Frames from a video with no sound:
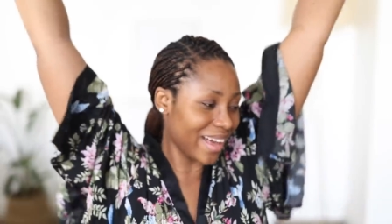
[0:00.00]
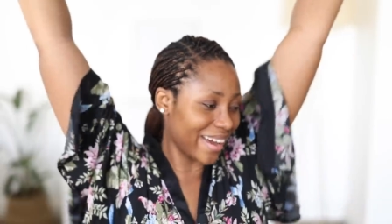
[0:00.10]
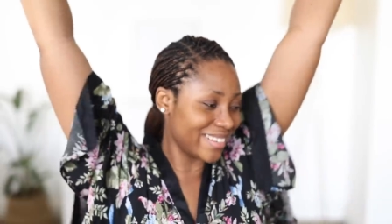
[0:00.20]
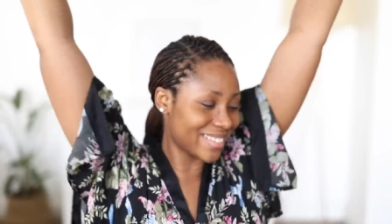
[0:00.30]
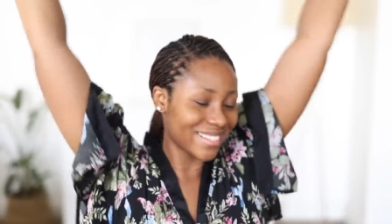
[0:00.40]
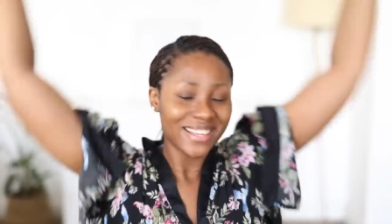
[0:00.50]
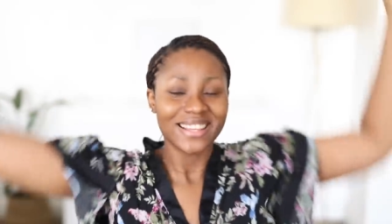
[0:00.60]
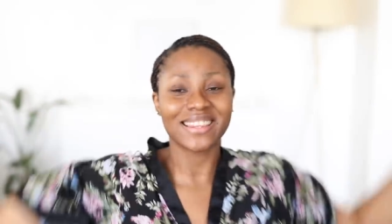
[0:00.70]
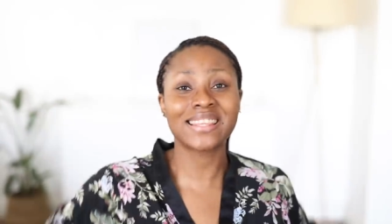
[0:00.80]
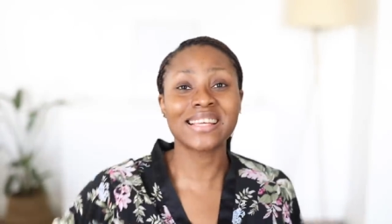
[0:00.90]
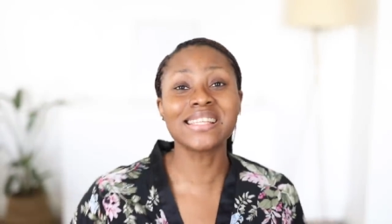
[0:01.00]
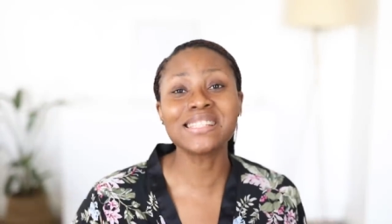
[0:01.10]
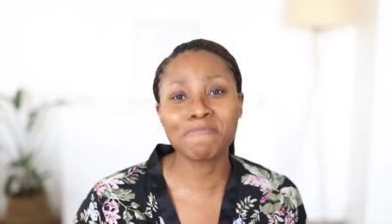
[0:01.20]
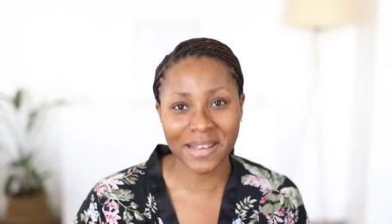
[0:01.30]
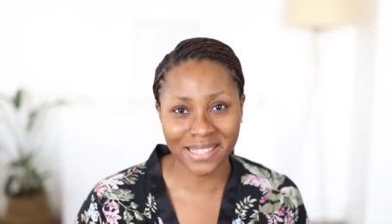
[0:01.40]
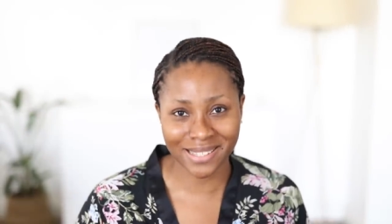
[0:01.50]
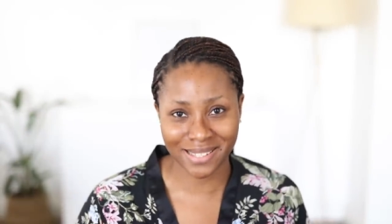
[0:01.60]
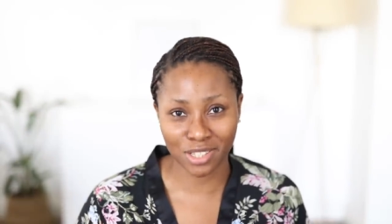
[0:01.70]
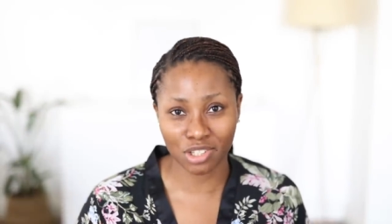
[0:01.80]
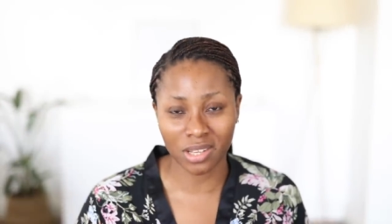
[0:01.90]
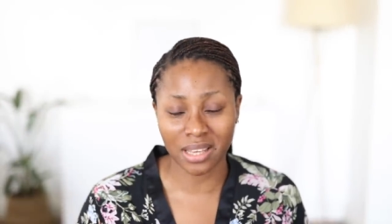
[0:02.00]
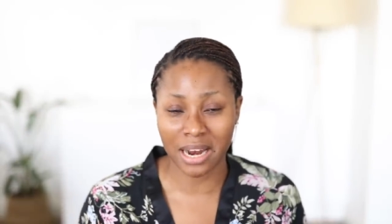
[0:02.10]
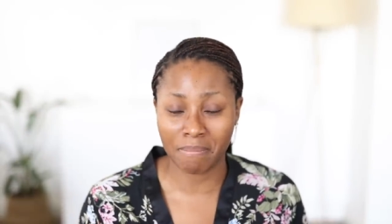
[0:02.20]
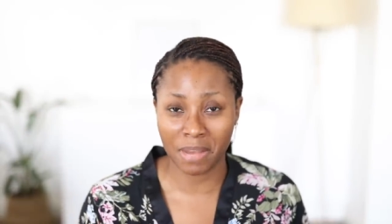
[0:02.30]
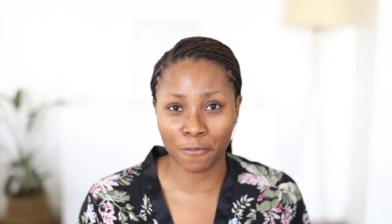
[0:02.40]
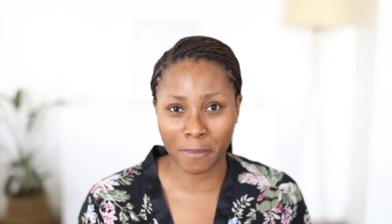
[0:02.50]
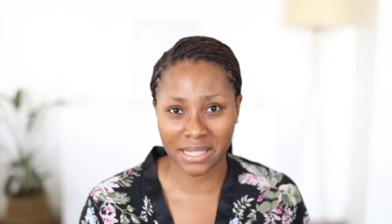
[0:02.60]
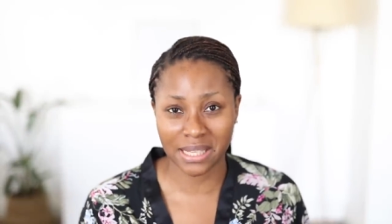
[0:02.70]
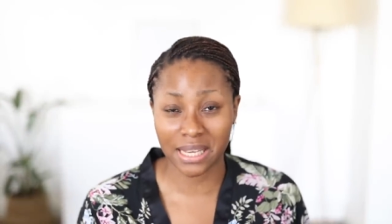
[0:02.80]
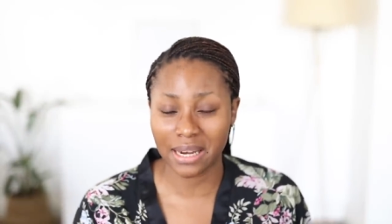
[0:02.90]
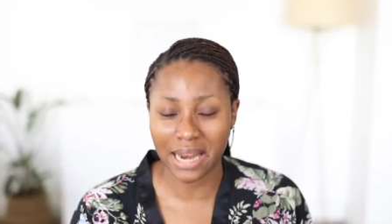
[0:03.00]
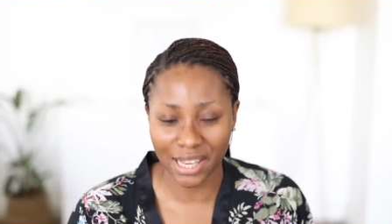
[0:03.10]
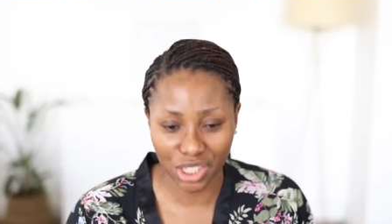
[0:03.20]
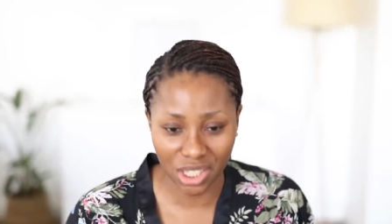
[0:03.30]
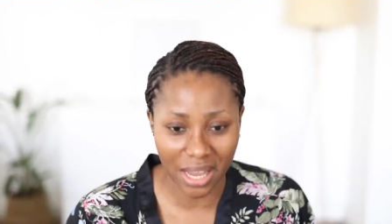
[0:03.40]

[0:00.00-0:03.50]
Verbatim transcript: Guys, this is the best decision that I made for my skin last